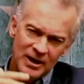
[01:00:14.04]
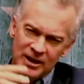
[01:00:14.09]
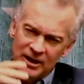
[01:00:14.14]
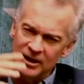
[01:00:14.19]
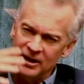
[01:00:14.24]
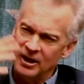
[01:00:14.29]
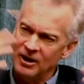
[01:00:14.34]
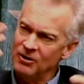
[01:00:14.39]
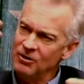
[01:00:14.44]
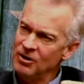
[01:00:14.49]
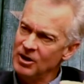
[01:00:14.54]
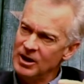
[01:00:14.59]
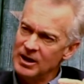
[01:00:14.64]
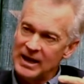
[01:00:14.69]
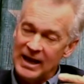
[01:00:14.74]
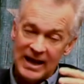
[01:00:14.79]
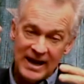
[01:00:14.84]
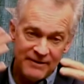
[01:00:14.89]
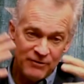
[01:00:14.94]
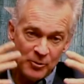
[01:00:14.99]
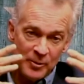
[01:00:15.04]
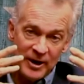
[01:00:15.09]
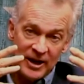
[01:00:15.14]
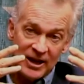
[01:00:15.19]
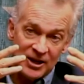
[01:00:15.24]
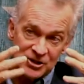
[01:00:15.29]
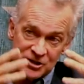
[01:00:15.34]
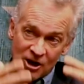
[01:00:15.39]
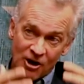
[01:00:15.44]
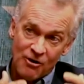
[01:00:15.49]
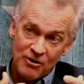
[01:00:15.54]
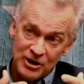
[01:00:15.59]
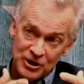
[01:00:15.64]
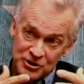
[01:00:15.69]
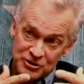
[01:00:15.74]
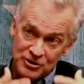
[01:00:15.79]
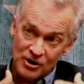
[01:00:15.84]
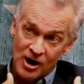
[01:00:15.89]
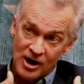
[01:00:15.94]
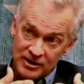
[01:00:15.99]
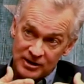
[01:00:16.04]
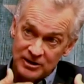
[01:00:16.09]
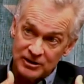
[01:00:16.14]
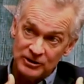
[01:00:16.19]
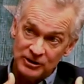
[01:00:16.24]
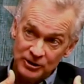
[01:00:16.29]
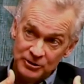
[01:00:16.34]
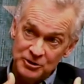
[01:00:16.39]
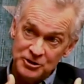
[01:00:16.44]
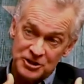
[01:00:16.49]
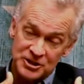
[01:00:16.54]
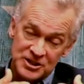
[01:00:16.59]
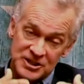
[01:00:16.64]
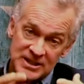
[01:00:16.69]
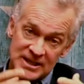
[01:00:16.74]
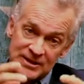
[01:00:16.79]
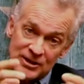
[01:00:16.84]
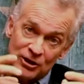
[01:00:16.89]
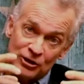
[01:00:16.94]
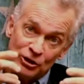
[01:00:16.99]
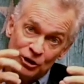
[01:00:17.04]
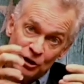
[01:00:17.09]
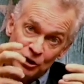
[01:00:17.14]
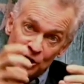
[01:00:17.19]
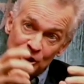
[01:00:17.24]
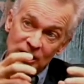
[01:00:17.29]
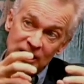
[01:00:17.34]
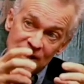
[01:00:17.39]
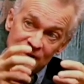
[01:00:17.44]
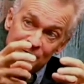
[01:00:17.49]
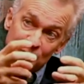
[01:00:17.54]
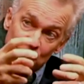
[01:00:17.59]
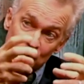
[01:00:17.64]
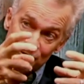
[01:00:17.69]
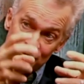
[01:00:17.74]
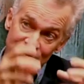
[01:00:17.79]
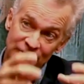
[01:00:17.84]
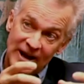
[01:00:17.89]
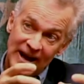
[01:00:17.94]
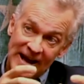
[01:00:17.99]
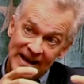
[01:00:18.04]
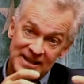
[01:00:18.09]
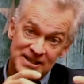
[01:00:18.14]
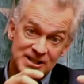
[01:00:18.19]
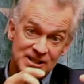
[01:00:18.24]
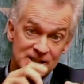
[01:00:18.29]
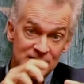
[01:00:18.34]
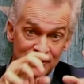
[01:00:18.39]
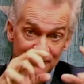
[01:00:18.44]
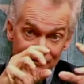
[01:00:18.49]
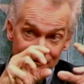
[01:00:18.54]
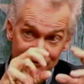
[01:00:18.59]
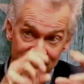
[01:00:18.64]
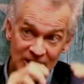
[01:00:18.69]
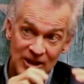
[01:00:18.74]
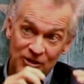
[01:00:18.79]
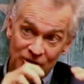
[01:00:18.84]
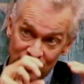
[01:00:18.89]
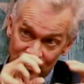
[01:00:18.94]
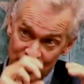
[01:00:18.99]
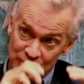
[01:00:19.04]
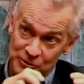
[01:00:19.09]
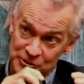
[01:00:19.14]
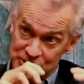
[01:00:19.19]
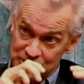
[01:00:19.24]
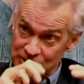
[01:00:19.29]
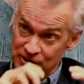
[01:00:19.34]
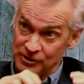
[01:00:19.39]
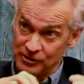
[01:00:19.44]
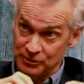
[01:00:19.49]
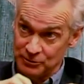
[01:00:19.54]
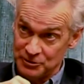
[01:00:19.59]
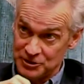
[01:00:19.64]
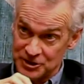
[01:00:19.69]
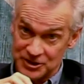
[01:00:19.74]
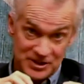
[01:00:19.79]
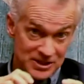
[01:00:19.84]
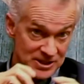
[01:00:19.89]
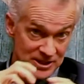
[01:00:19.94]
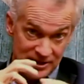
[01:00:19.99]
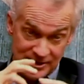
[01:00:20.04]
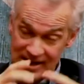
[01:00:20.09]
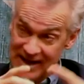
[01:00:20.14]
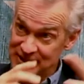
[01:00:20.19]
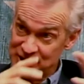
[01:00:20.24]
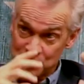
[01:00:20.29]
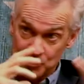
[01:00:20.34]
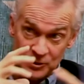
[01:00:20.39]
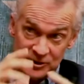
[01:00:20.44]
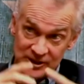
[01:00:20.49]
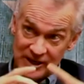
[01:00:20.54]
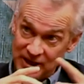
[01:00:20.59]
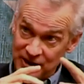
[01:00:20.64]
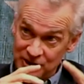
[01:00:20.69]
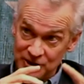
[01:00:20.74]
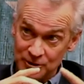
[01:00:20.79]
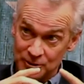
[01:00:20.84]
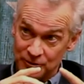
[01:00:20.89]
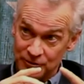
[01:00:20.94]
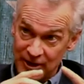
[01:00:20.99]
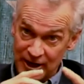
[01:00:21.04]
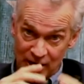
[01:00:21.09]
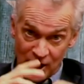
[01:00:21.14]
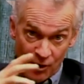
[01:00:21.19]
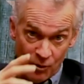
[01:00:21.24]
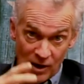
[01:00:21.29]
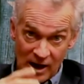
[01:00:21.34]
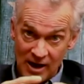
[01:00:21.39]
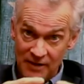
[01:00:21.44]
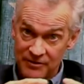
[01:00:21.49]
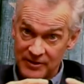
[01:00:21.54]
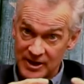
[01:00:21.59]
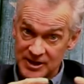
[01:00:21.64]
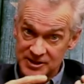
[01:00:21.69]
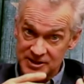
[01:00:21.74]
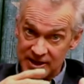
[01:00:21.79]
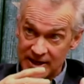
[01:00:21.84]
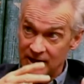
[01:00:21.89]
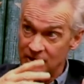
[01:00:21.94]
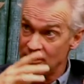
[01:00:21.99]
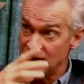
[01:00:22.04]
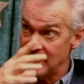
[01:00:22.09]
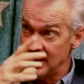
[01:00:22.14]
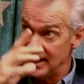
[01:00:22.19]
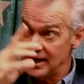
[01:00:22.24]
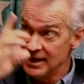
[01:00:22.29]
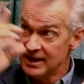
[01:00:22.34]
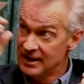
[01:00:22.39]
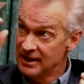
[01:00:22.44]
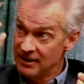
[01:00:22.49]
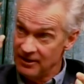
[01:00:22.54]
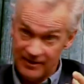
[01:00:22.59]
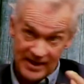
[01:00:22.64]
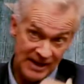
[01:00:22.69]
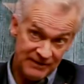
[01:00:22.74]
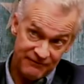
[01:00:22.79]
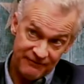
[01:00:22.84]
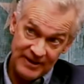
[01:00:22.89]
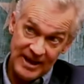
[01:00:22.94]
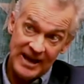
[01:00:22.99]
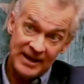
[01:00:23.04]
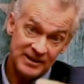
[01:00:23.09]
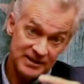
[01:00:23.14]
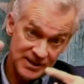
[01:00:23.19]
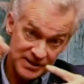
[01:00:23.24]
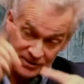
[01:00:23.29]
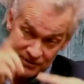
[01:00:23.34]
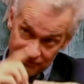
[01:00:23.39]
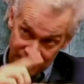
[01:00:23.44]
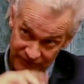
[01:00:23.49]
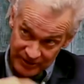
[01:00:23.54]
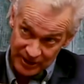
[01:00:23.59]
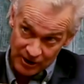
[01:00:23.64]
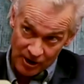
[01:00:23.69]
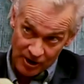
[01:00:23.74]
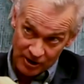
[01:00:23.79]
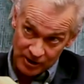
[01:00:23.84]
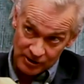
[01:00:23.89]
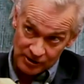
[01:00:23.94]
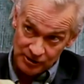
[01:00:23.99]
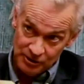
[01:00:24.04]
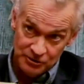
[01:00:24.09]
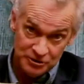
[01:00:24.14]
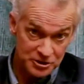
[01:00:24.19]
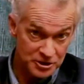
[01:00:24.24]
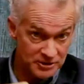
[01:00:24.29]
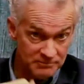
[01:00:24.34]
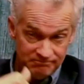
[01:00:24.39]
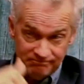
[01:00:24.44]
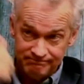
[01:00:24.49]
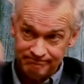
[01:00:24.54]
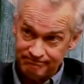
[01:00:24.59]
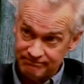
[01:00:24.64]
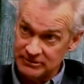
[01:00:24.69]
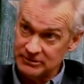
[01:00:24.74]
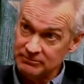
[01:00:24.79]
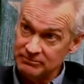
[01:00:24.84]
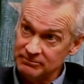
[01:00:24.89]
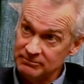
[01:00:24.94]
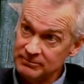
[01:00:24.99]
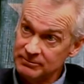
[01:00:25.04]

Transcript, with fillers: you know everybody has already drawn conclusions and they're looking for facts to fit those conclusions. That's what they do. They go out and they say, okay, that fact doesn't fit our conclusion. Yeah,